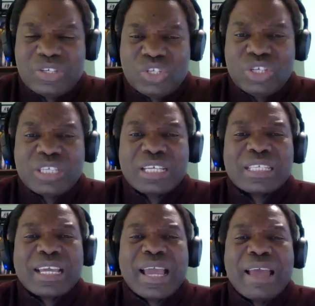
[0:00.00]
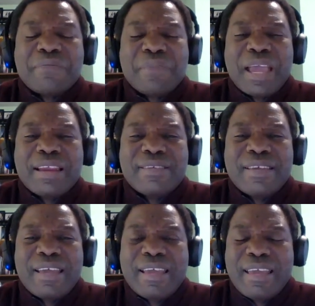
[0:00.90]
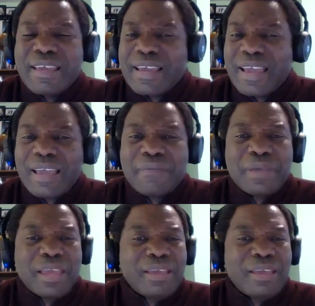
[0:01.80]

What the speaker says: Jesus came, and he came